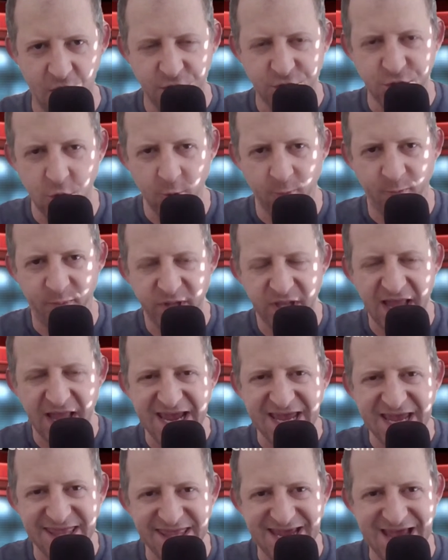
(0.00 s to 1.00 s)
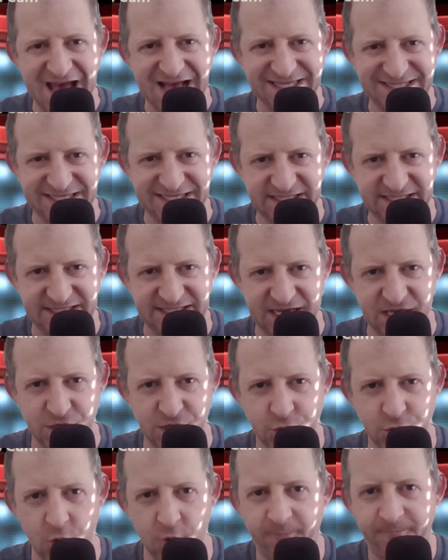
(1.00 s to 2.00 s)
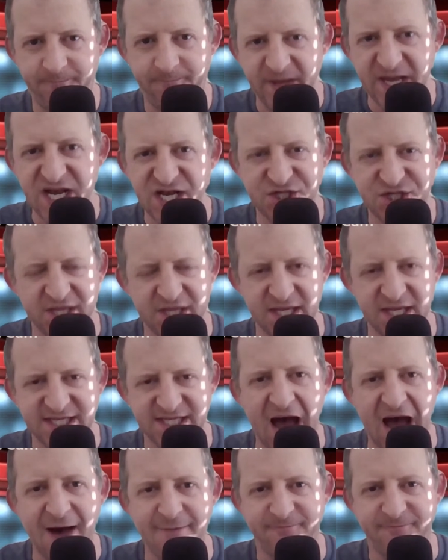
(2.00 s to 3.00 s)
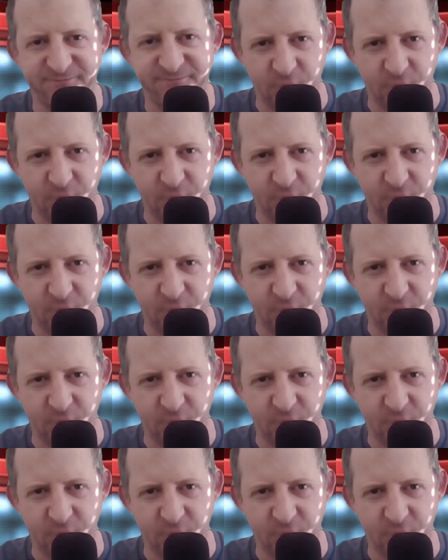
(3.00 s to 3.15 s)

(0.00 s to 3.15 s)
You play in the SEC. You finish in the top